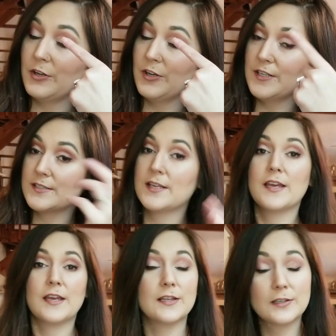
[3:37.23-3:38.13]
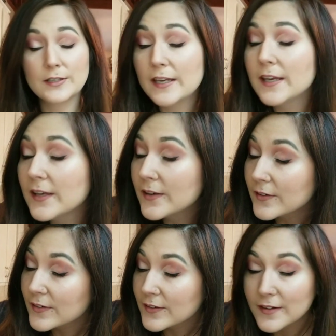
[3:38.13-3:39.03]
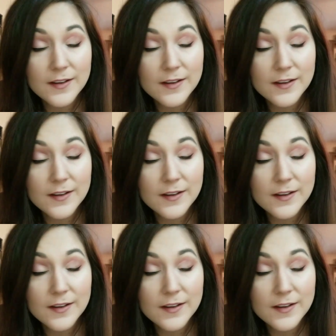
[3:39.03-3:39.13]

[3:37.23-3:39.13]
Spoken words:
crease, and looky here,